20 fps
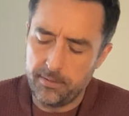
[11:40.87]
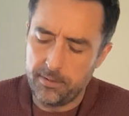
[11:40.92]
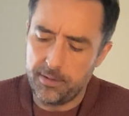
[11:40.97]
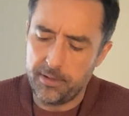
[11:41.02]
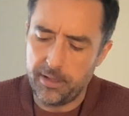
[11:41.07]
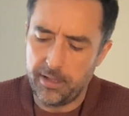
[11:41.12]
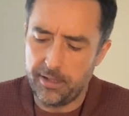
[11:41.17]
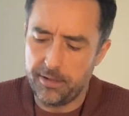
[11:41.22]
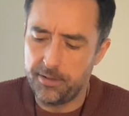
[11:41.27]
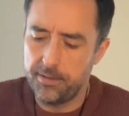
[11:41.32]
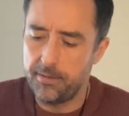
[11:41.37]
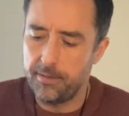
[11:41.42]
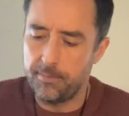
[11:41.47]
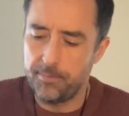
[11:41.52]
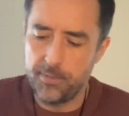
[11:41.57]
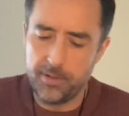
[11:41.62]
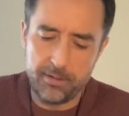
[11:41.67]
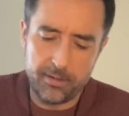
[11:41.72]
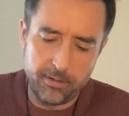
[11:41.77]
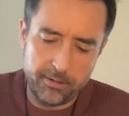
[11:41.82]
I'm
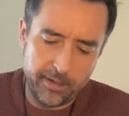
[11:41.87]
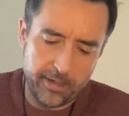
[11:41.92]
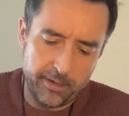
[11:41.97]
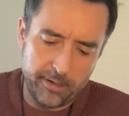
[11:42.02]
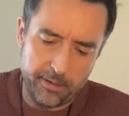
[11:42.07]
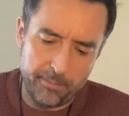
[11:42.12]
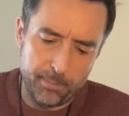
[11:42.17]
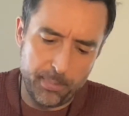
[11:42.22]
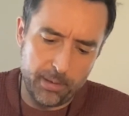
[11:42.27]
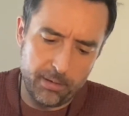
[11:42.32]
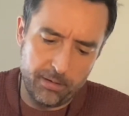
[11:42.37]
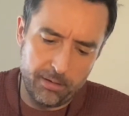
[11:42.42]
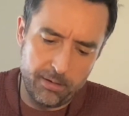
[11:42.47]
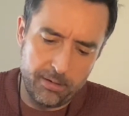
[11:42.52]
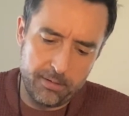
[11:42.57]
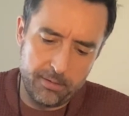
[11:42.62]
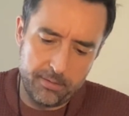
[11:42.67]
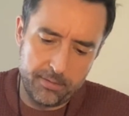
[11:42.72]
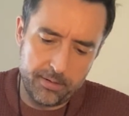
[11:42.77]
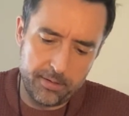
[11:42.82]
just looking at the bull.
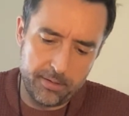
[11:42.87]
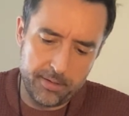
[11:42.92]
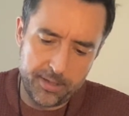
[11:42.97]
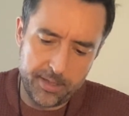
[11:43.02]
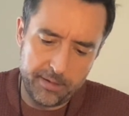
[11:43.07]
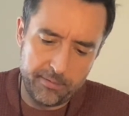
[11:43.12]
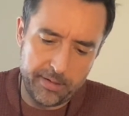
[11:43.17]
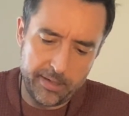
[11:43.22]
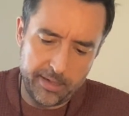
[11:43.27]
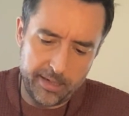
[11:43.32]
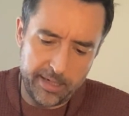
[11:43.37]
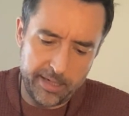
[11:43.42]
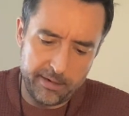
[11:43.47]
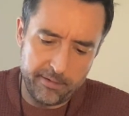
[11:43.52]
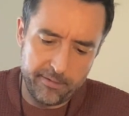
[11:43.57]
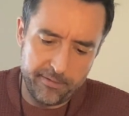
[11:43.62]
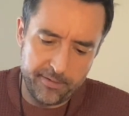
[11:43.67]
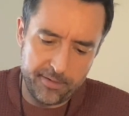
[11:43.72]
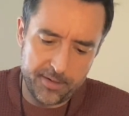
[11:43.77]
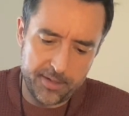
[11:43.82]
Just going to see where the
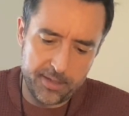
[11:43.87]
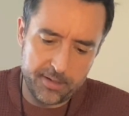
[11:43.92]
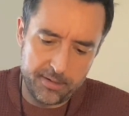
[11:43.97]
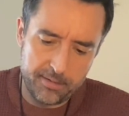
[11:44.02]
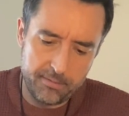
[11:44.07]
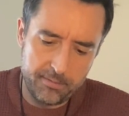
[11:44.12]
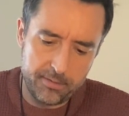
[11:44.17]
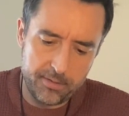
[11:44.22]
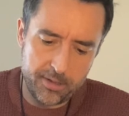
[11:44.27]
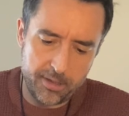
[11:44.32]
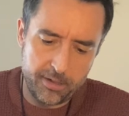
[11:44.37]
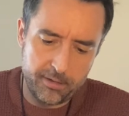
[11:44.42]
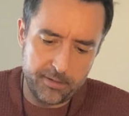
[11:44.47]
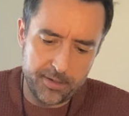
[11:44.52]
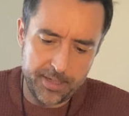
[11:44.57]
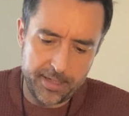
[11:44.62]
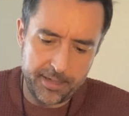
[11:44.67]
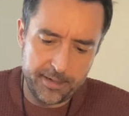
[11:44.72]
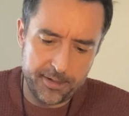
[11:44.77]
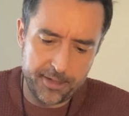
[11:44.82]
Hierophant is,
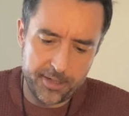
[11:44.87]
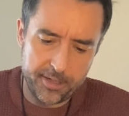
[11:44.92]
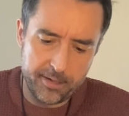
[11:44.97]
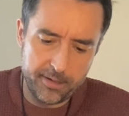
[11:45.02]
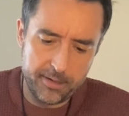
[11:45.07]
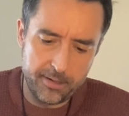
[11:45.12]
Taurus energy.